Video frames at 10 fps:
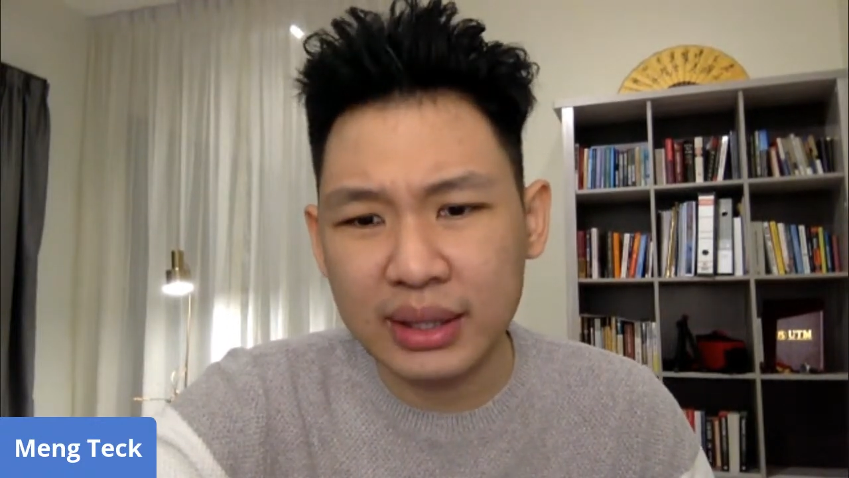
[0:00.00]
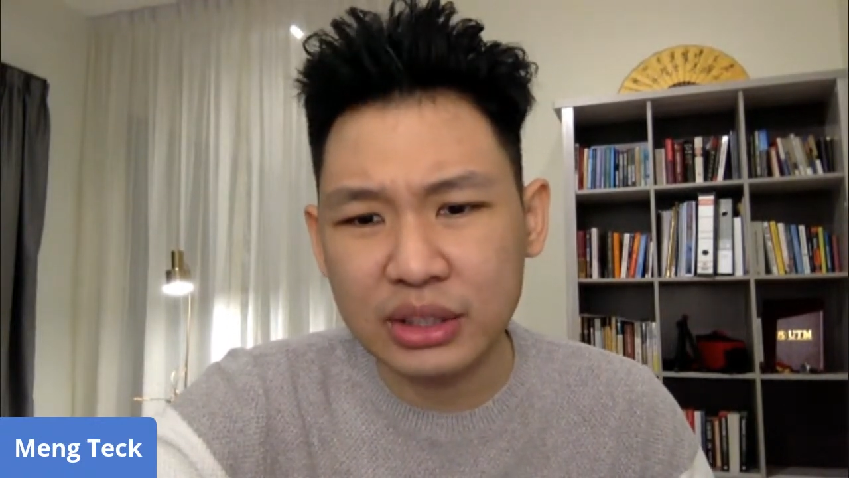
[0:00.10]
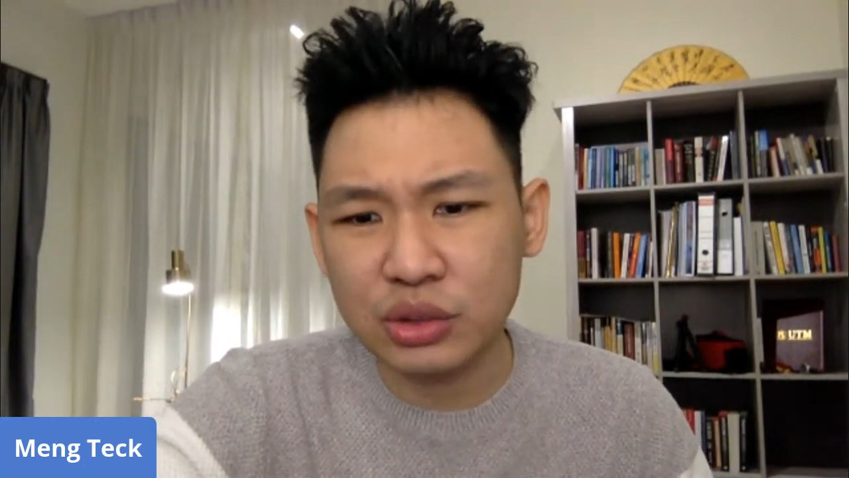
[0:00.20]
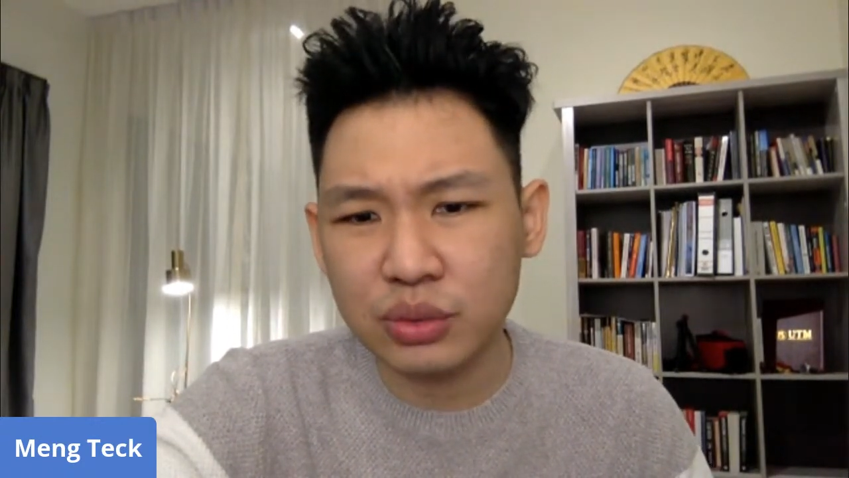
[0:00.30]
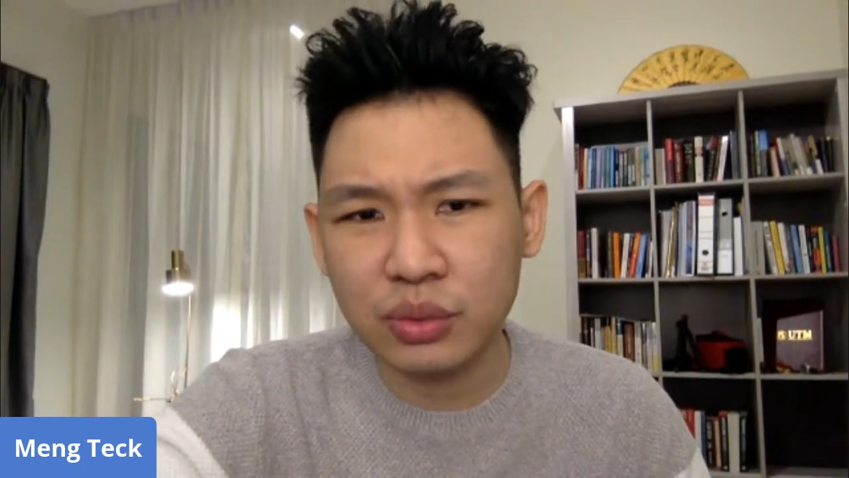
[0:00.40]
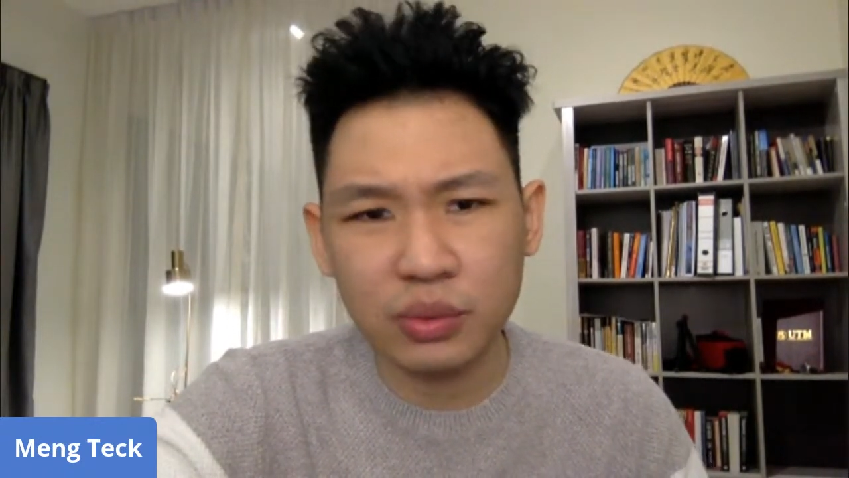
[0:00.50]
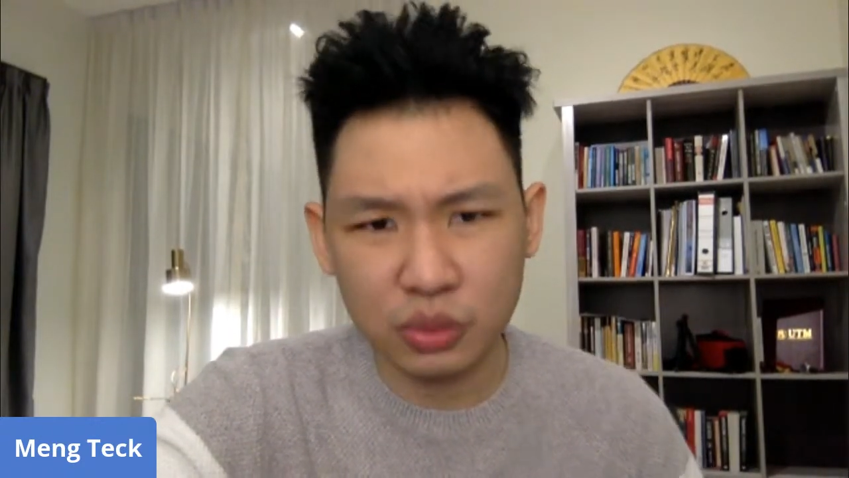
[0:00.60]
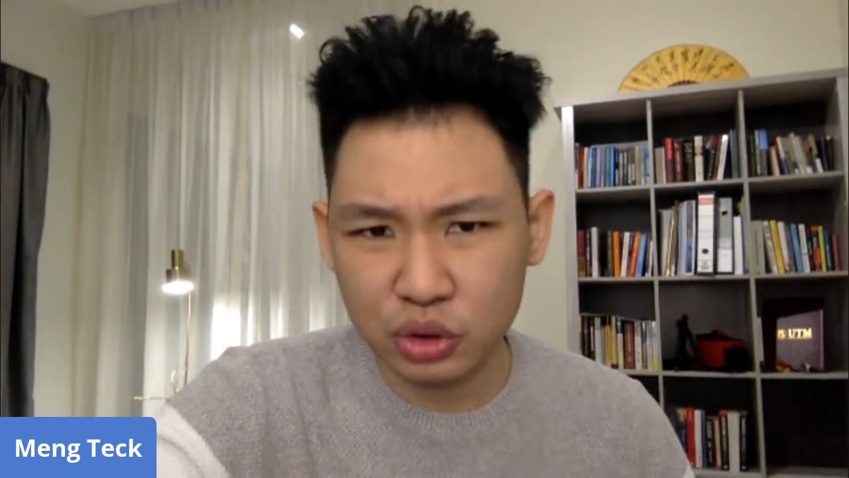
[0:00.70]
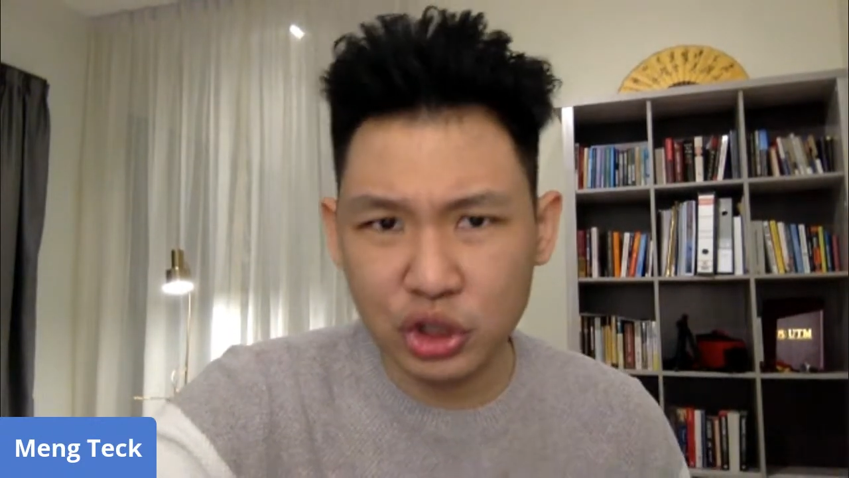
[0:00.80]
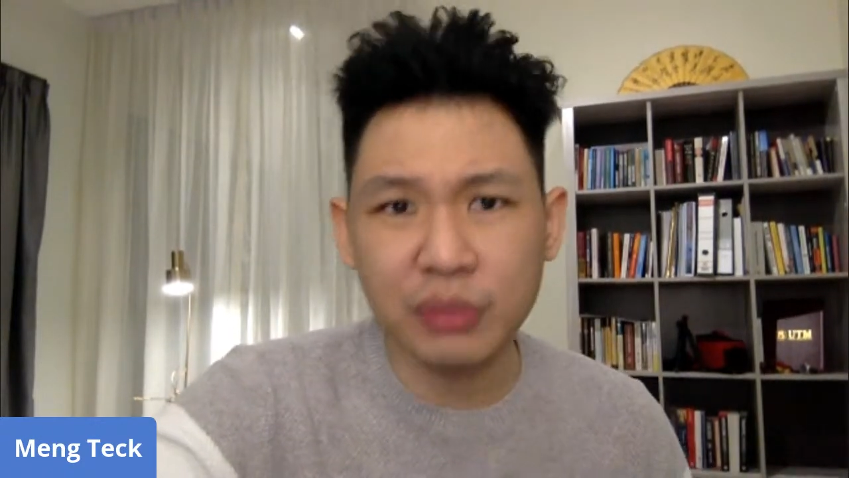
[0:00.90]
is
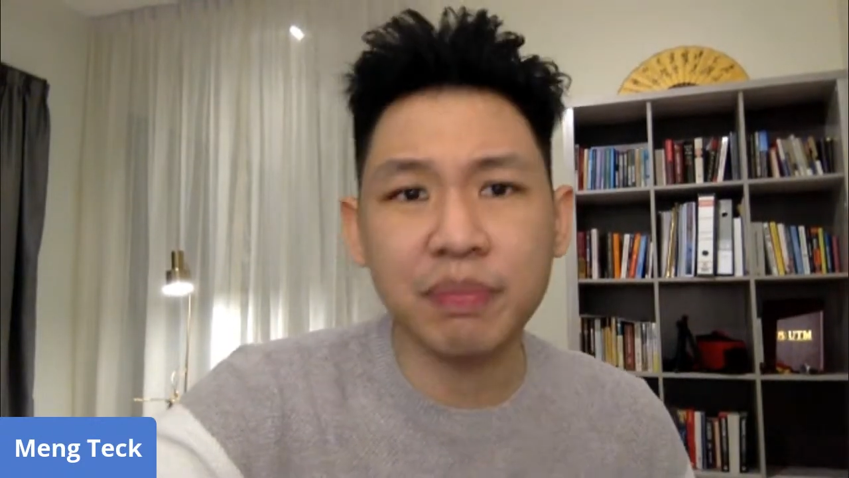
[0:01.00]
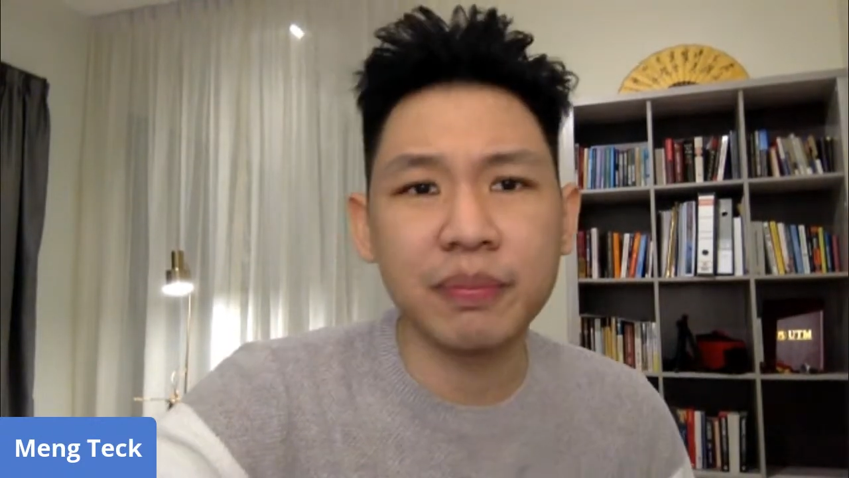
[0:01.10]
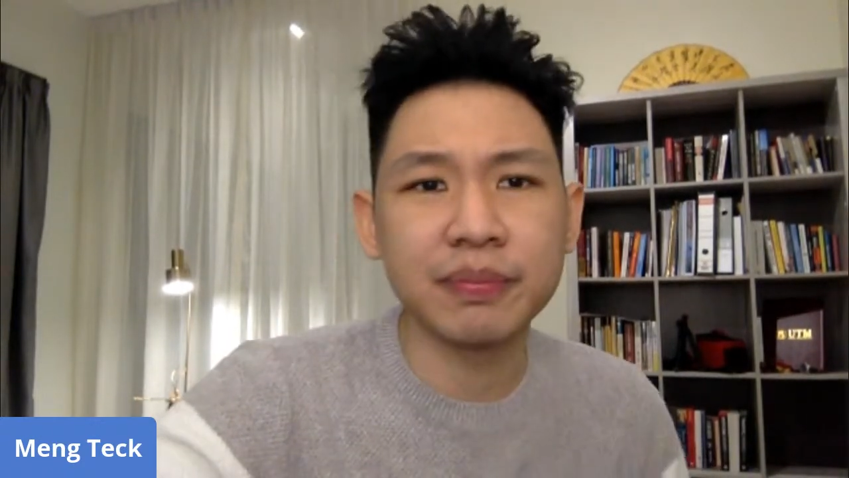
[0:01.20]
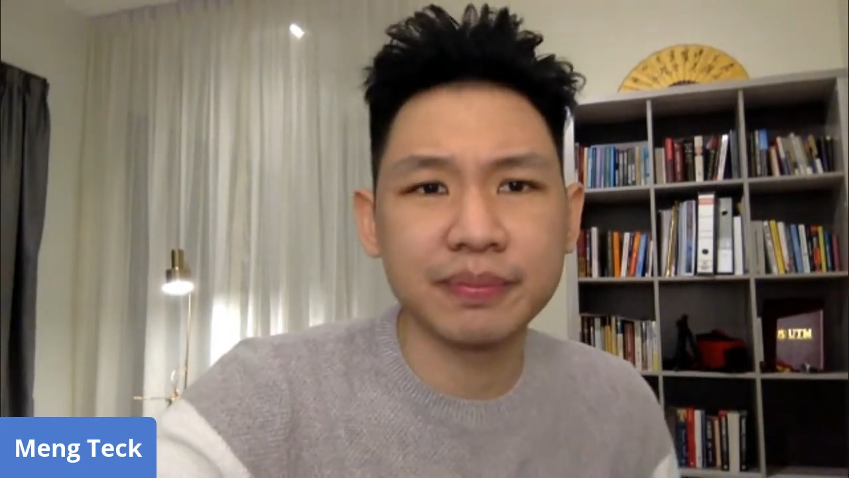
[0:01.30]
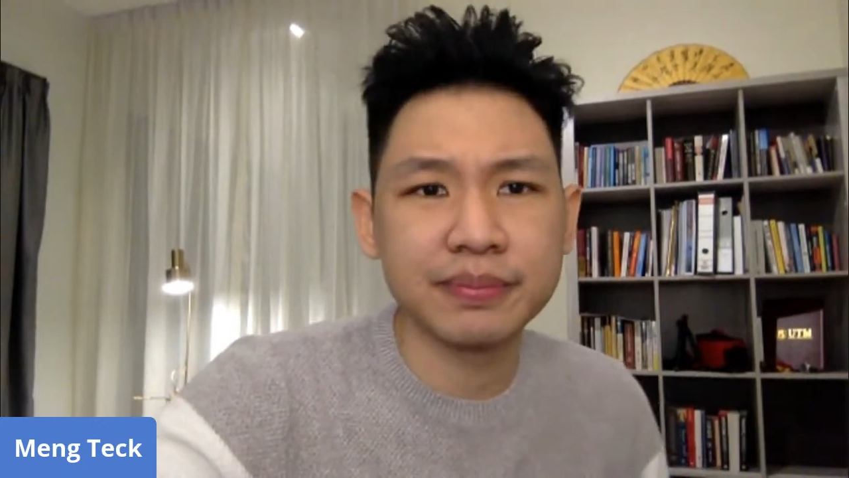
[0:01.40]
cheap.